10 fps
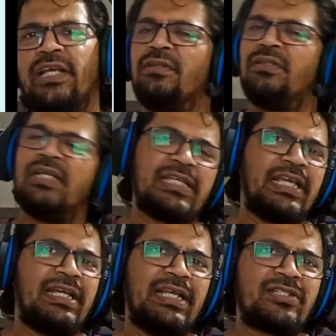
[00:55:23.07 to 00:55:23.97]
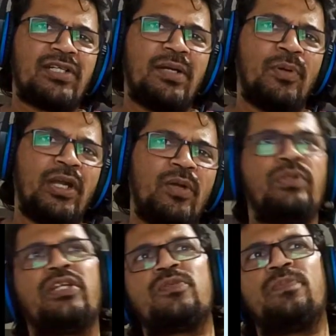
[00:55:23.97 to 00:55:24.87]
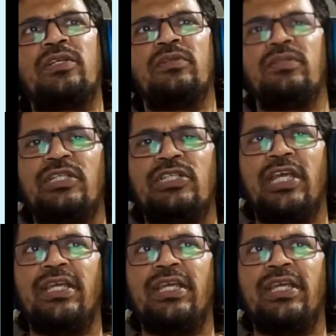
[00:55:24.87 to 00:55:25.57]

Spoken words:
That's again an extra point with respect to the JE